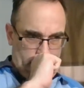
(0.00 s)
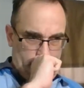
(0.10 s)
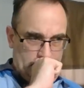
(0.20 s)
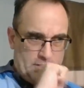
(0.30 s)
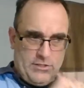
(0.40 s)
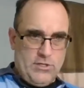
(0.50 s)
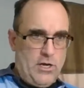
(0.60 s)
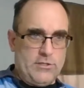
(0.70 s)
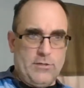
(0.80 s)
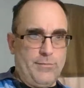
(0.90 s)
This is
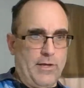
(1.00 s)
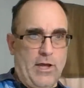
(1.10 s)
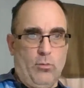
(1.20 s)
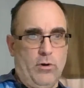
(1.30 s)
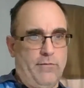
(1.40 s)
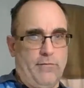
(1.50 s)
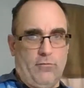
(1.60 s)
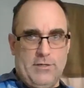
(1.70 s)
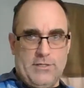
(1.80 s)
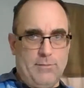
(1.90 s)
not something I would have
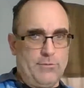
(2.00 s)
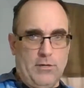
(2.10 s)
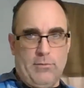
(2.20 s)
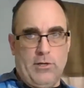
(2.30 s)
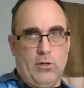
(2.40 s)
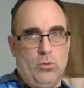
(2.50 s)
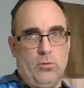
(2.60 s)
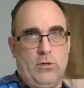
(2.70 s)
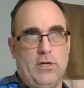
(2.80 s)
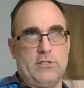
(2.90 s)
ever attempted on my
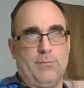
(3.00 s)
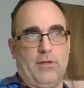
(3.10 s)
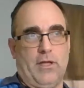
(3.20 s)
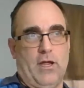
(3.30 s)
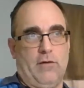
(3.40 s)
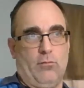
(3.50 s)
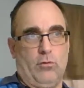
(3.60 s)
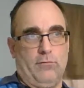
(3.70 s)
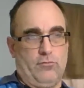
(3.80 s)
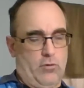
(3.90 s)
own, not something I ever
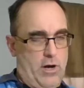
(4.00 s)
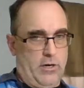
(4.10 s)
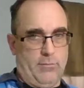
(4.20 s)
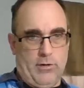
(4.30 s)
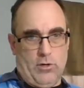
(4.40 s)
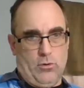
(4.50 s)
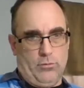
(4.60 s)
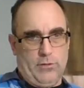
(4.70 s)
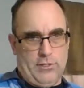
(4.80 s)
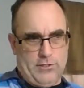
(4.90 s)
would have tried on my
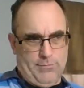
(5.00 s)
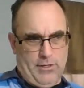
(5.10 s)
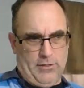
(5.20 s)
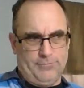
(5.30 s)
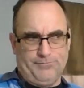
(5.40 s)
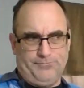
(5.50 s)
own, not something